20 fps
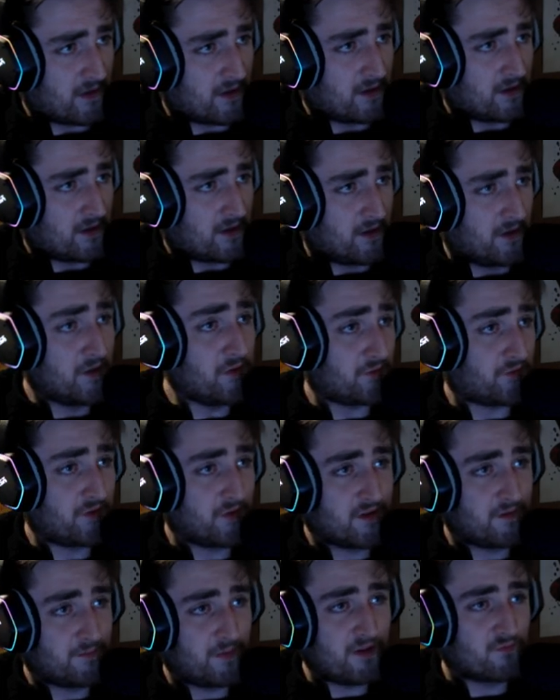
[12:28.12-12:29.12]
You
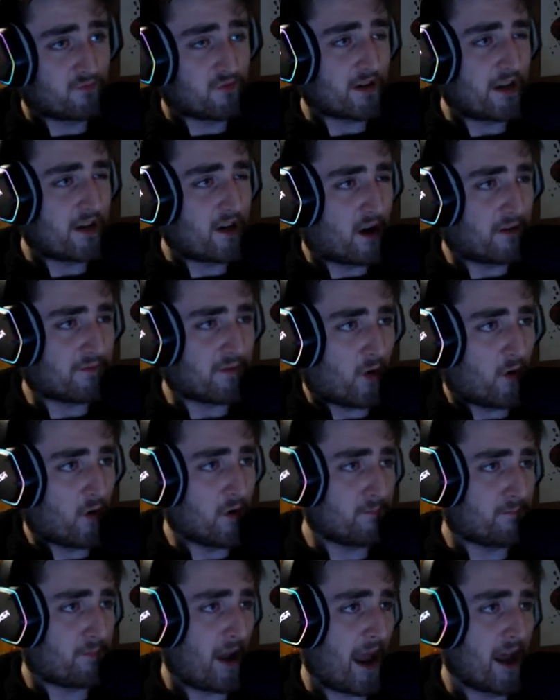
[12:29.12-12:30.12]
shouldn't be running off all
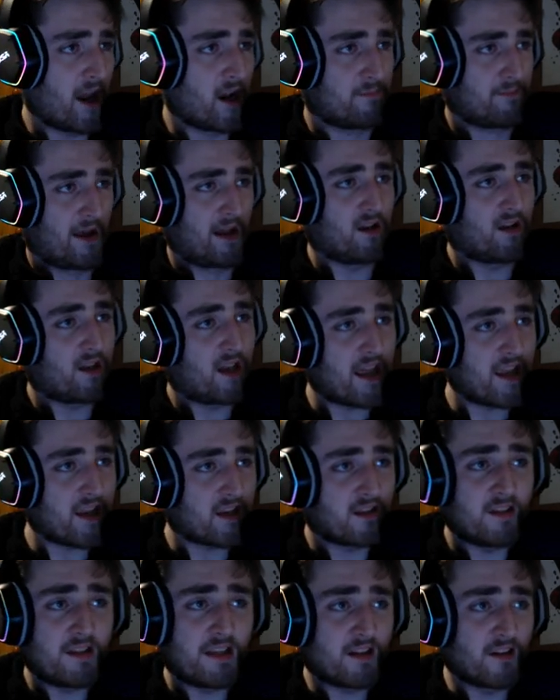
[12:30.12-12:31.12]
pell mell like
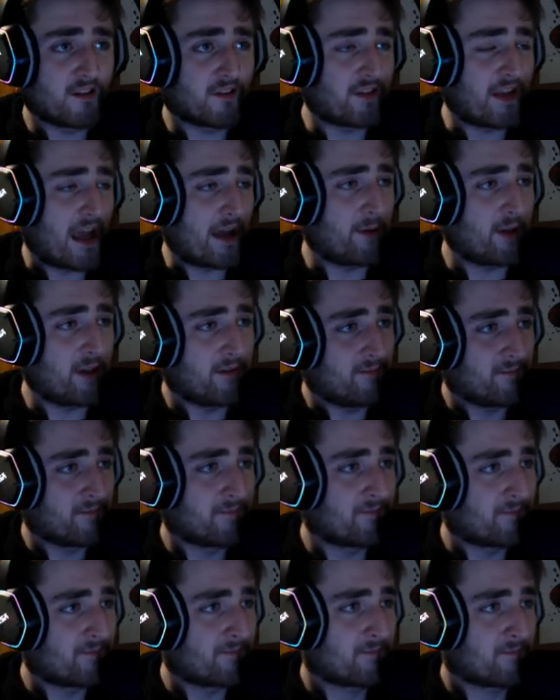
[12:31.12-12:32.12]
little Sammy.
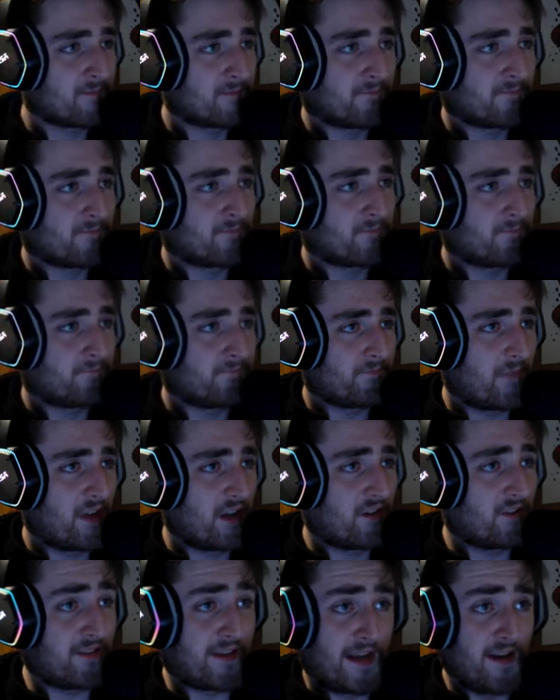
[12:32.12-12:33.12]

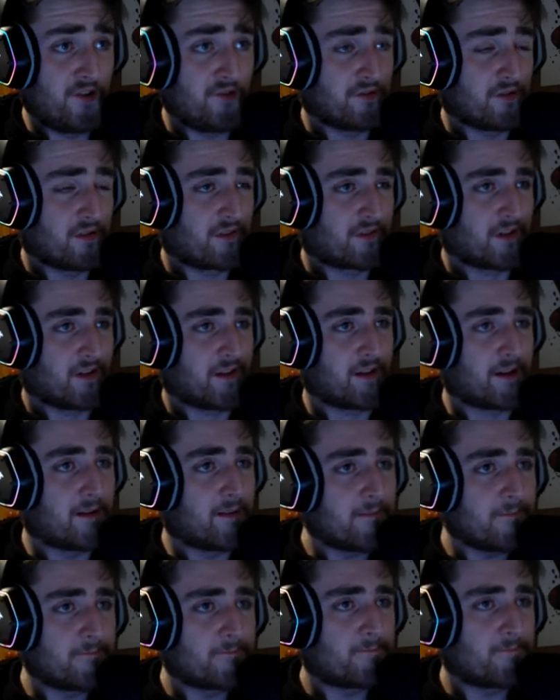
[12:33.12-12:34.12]
It's dangerous enough.
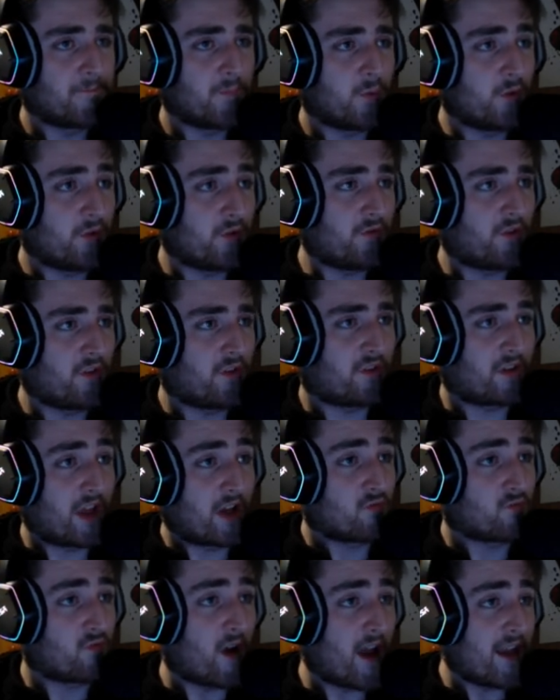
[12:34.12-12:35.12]
You should stay
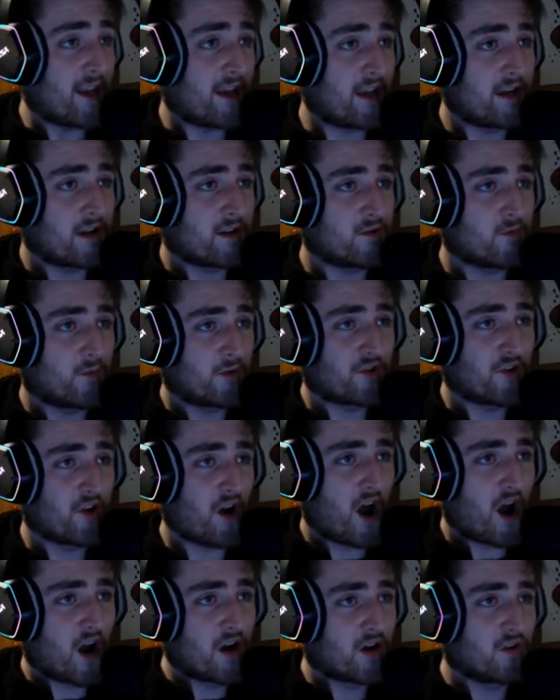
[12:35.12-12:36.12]
right here with your
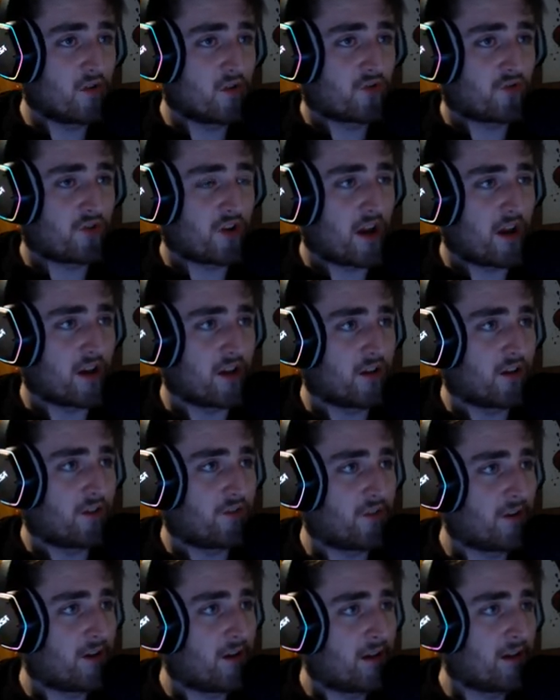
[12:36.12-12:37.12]
Uncle Change.
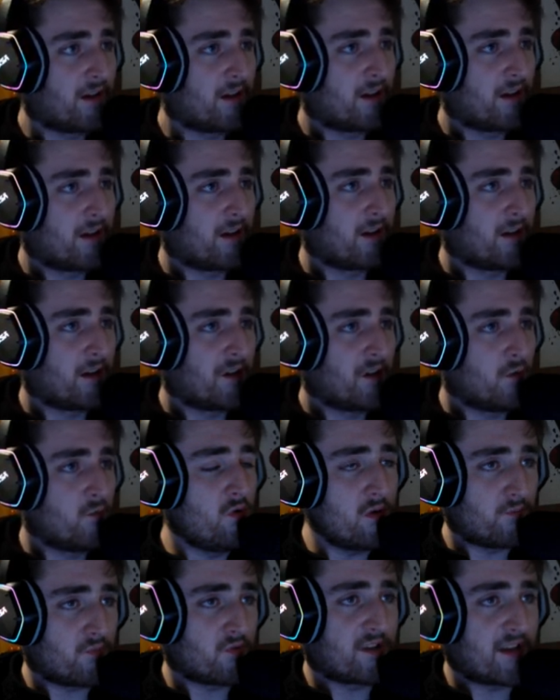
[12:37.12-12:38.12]
We'll
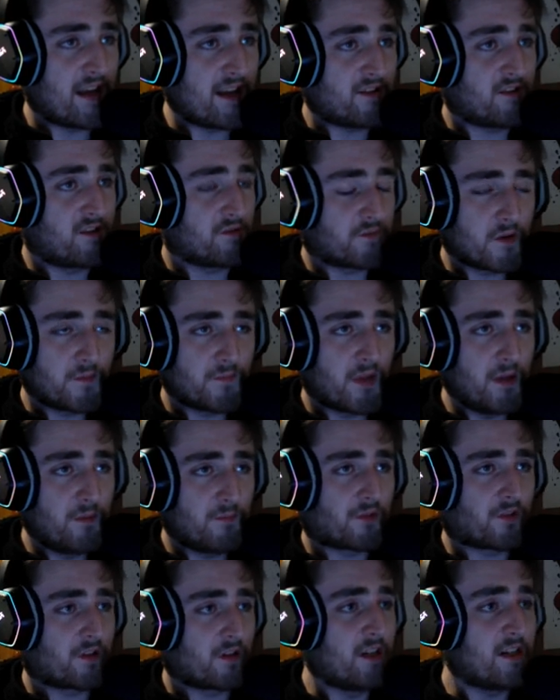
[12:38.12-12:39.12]
protect you from them
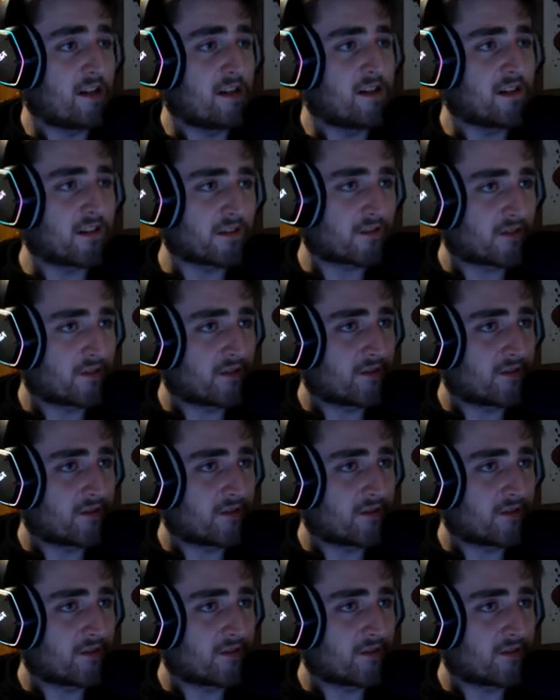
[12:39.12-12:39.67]
slugs.